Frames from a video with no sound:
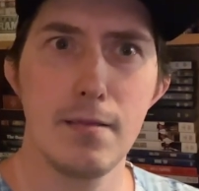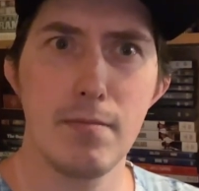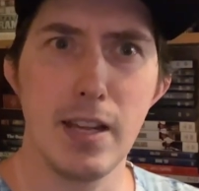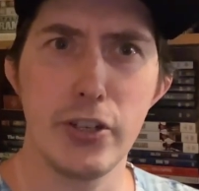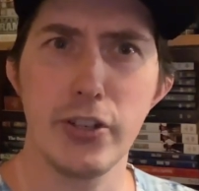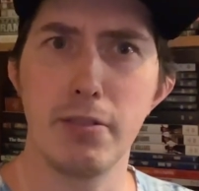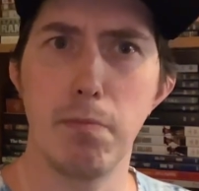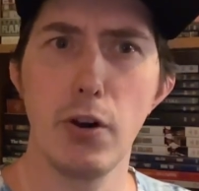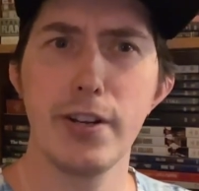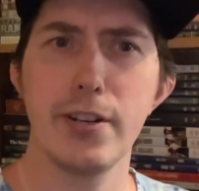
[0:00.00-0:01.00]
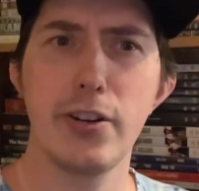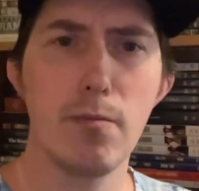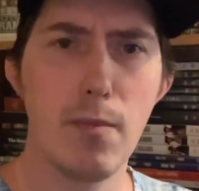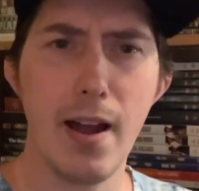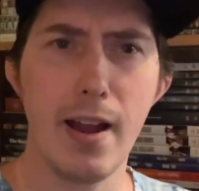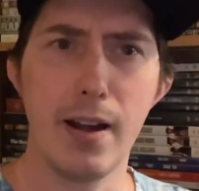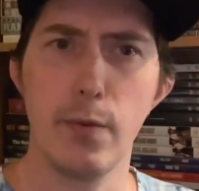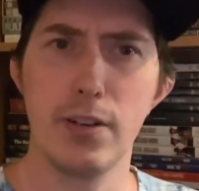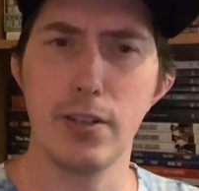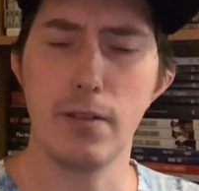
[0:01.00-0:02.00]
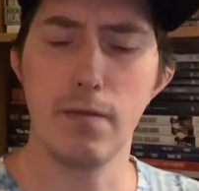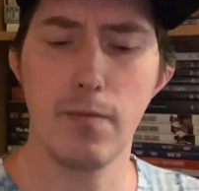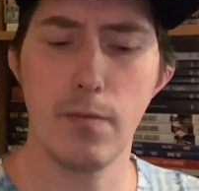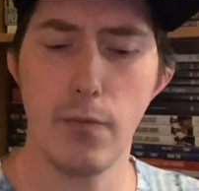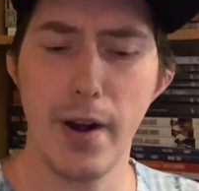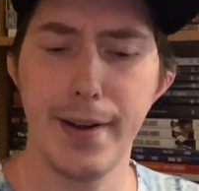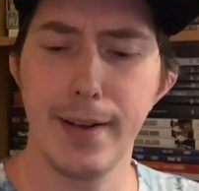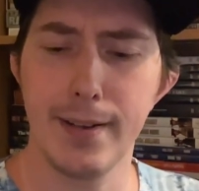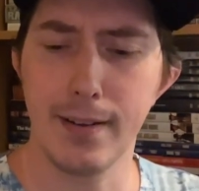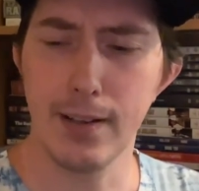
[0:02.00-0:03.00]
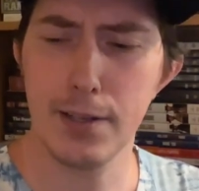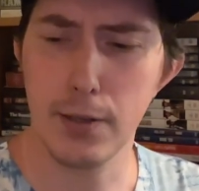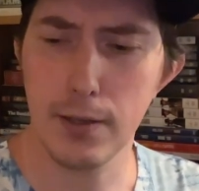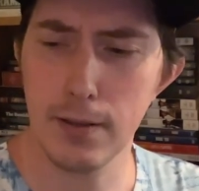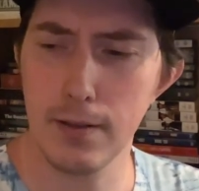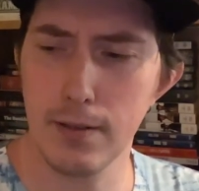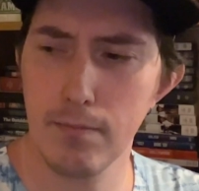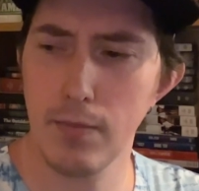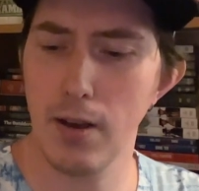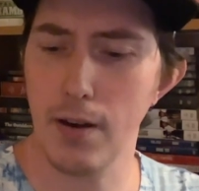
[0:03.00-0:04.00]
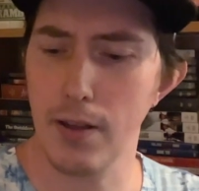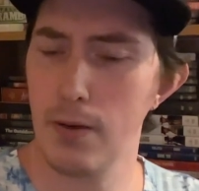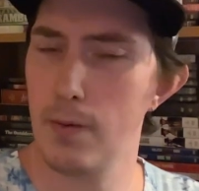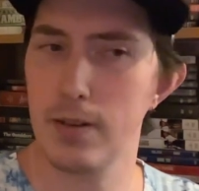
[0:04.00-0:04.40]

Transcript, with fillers: It's just burnt into your mind once you've read it and listened to the audio.